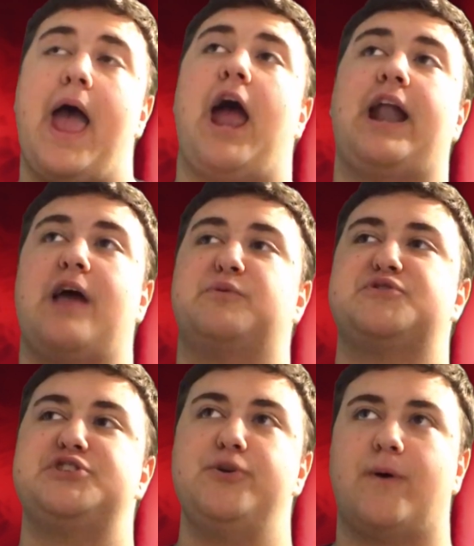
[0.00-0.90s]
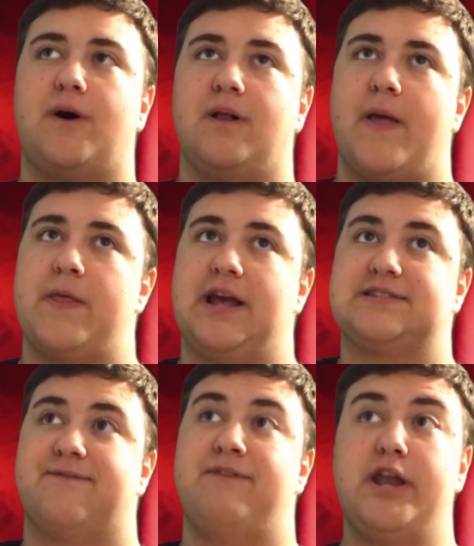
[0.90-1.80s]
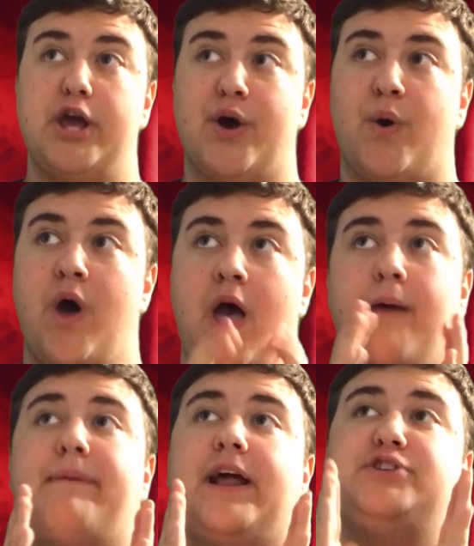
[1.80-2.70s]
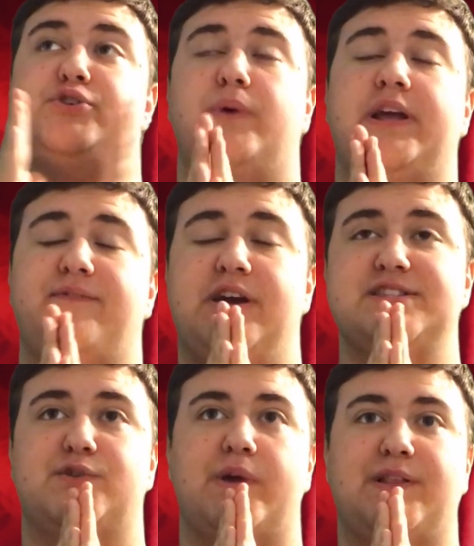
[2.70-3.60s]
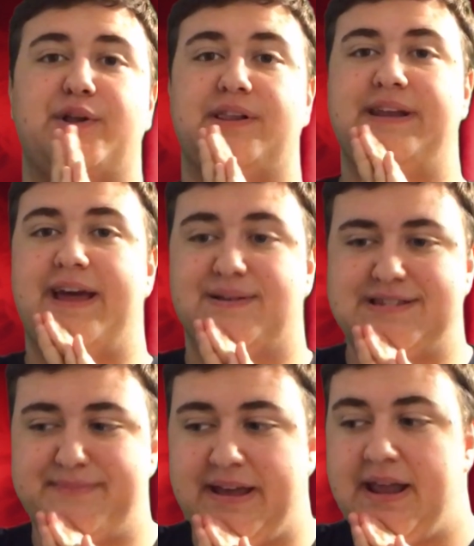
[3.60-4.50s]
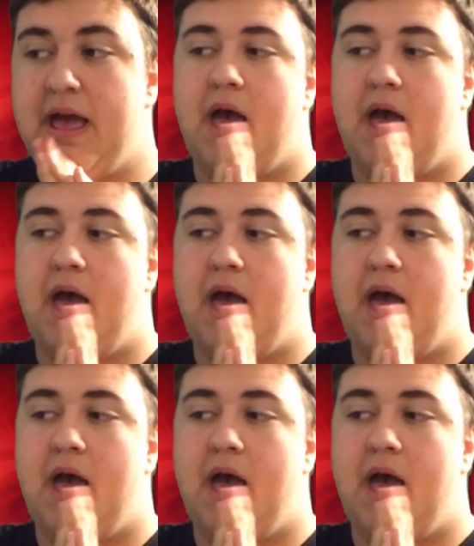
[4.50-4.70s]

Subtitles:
And I will see you all in the next video. But I do want to give you guys a quick little announcement.